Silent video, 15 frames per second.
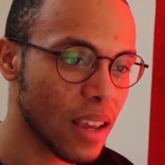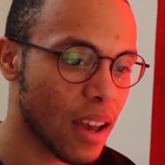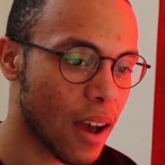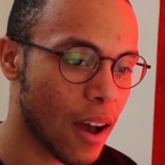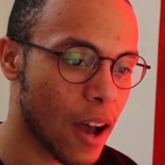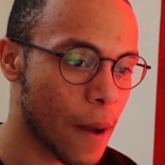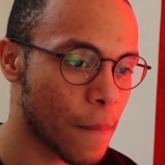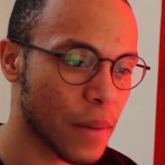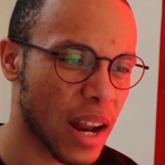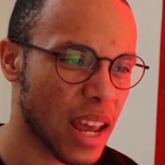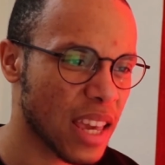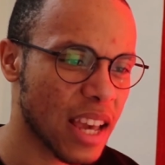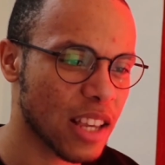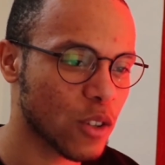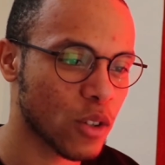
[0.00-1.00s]
And I
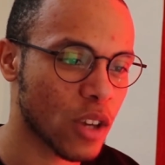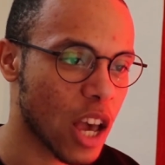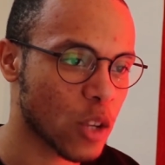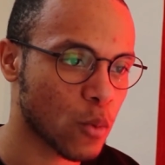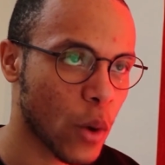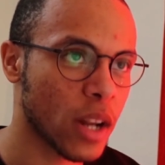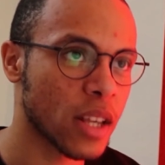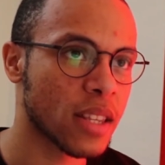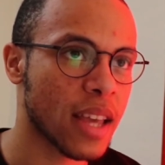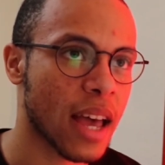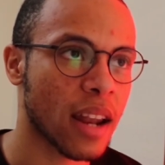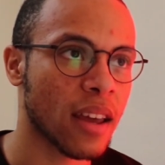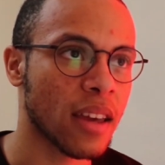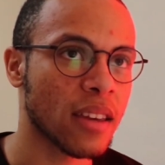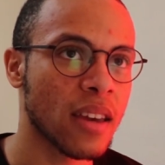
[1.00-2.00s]
guess as well as
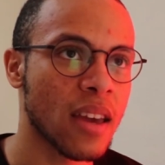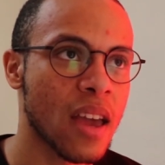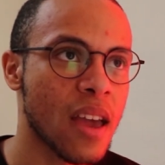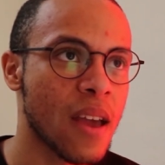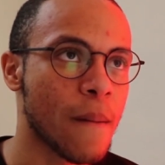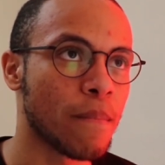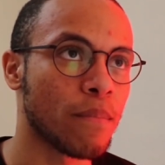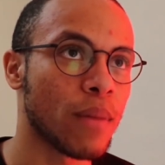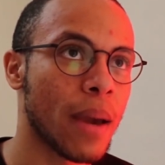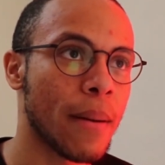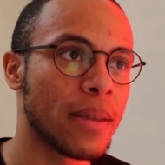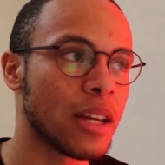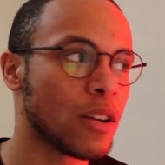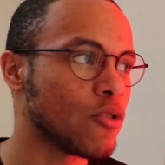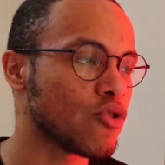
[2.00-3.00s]
that, like maybe
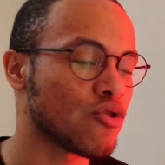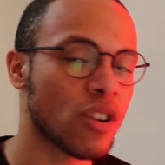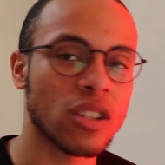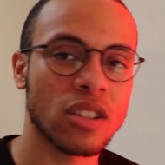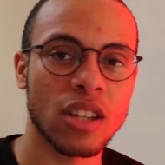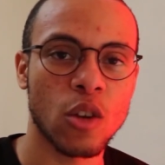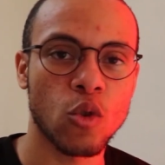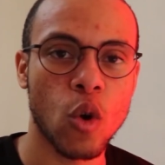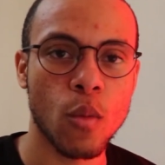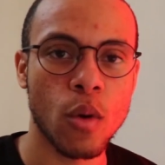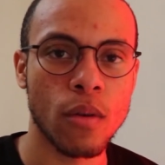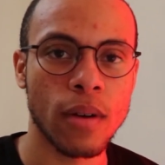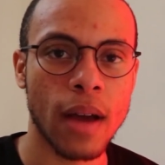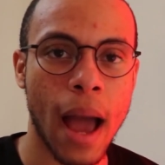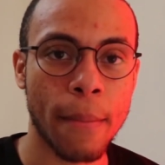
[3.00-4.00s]
they don't trust their
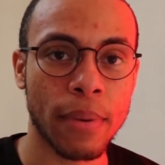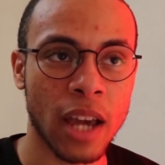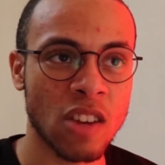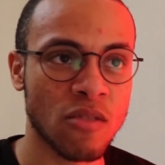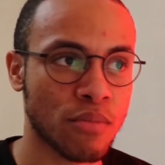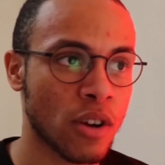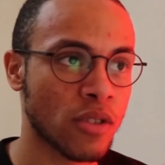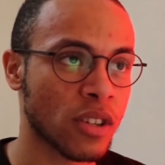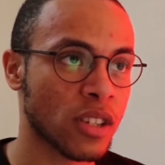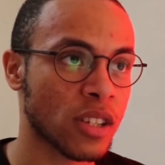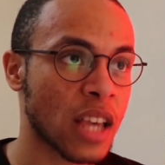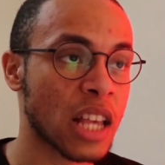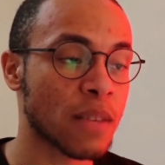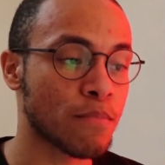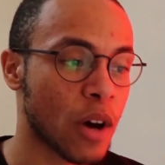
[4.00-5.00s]
normal application processes
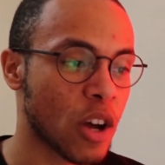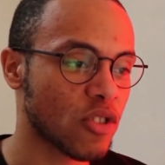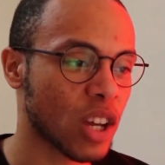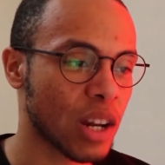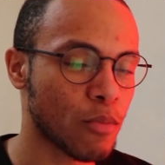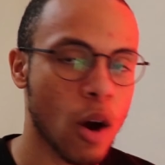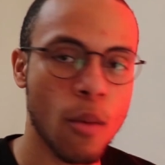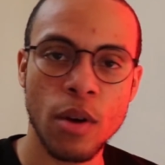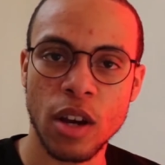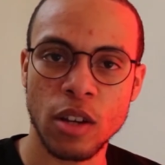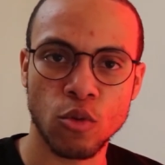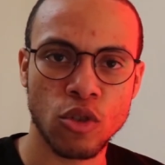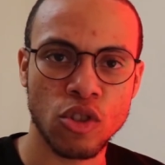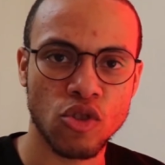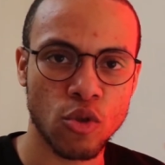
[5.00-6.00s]
as much at the moment,
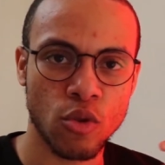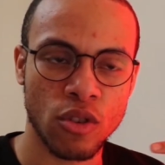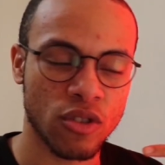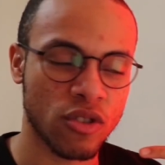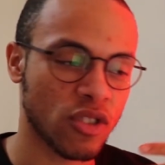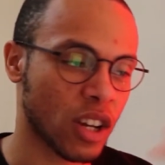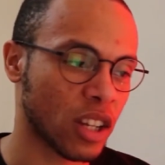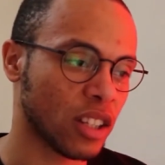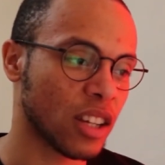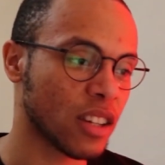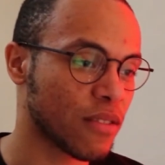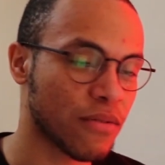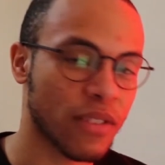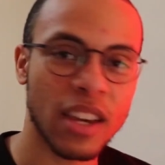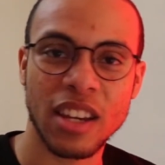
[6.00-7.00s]
because all these students are just kind of like
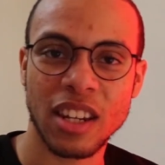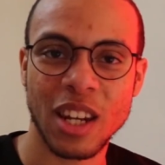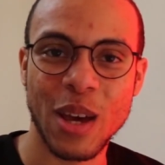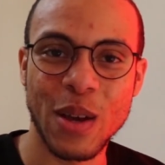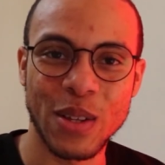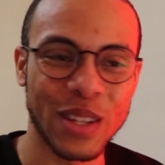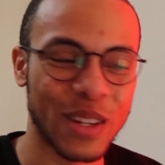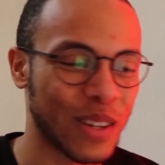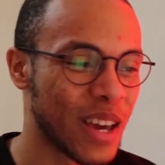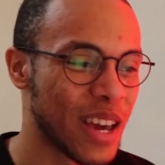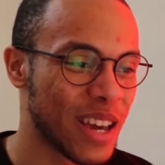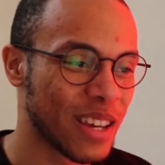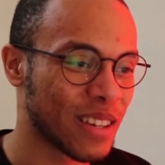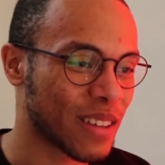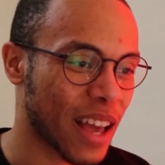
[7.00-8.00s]
faking that, you know,
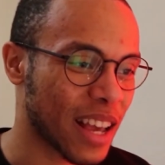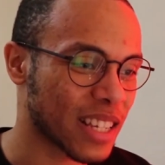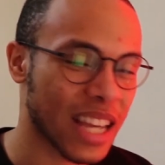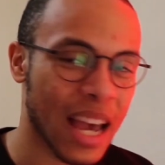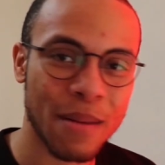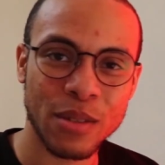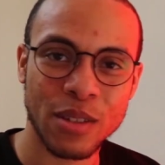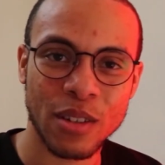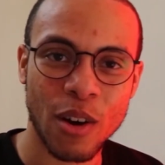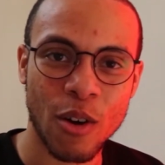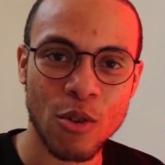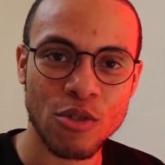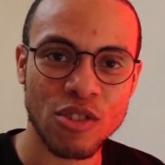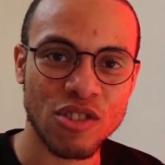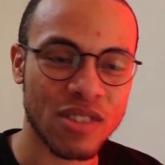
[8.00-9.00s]
exams are
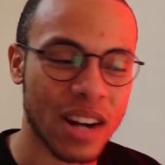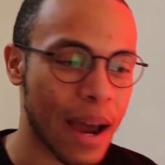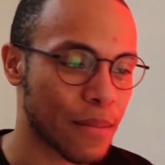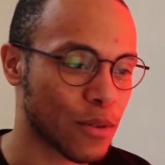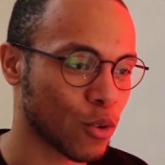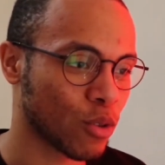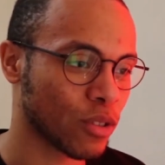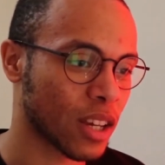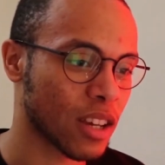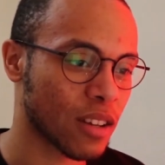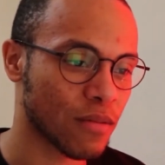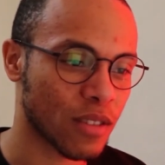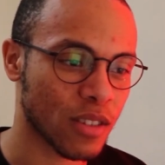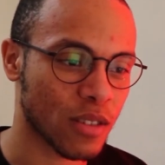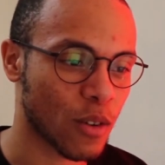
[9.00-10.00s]
all scrapped or
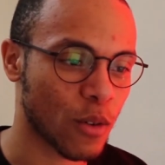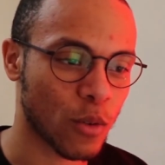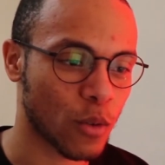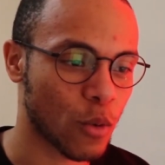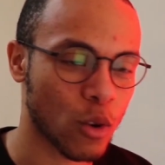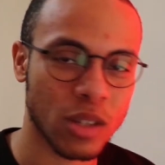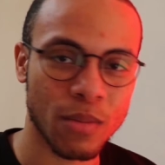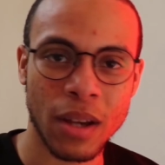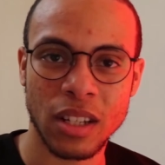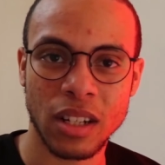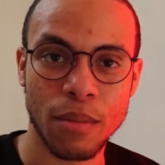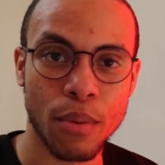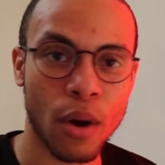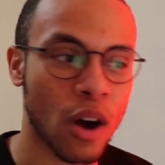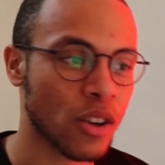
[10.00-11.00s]
like just
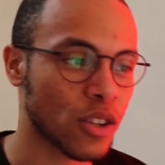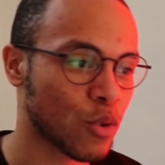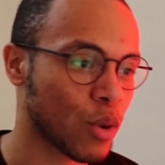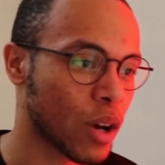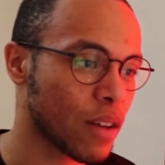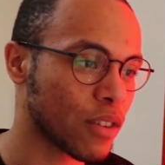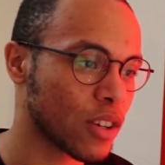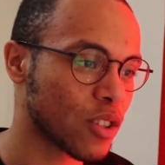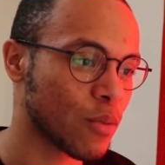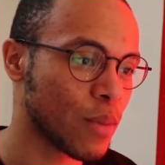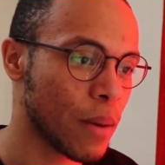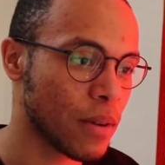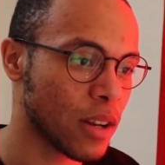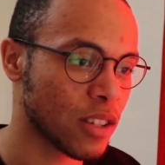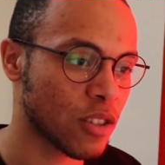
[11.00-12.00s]
automatically pass or whatever. So
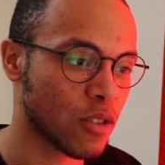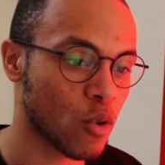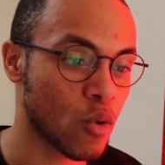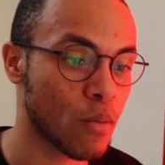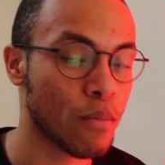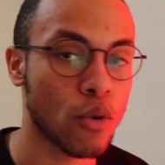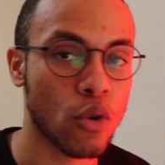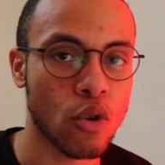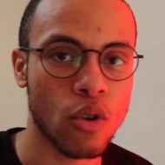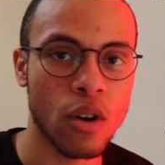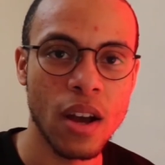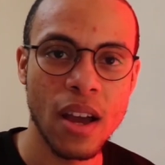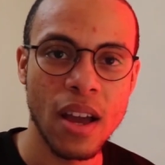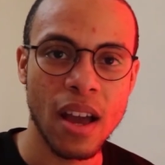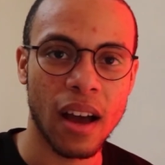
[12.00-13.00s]
maybe they're just doing more
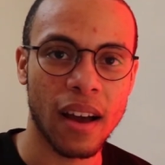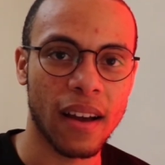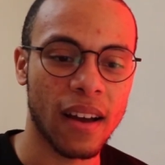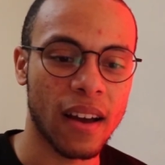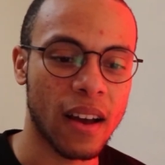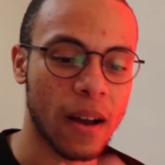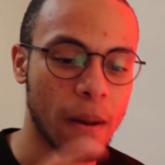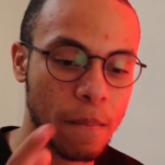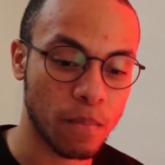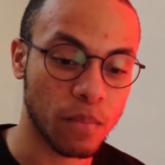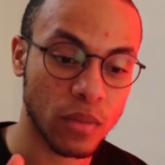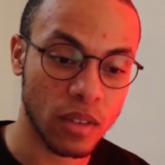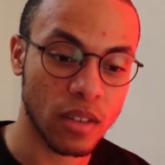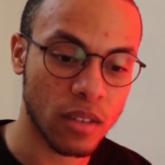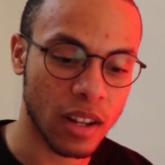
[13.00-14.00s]

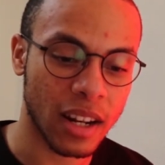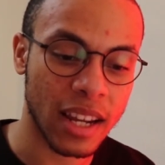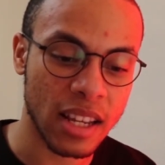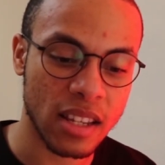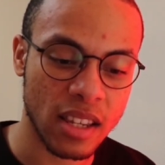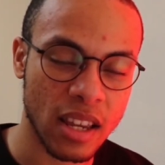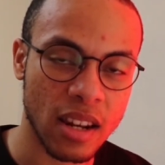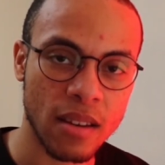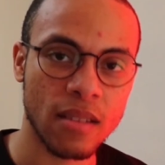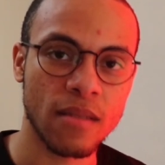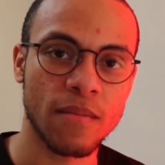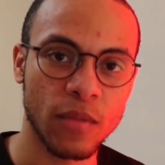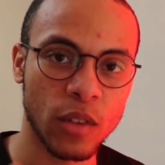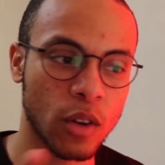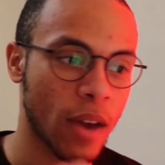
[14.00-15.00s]
LinkedIn,
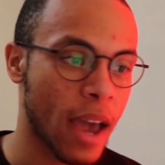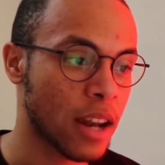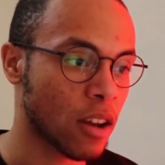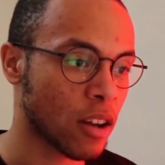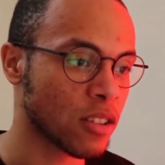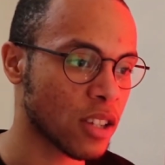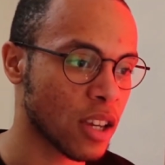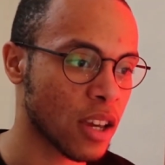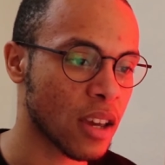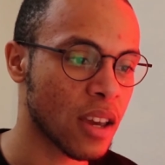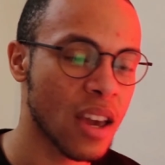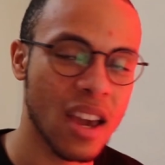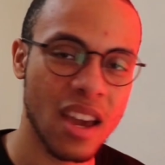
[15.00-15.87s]
you know, headhunting.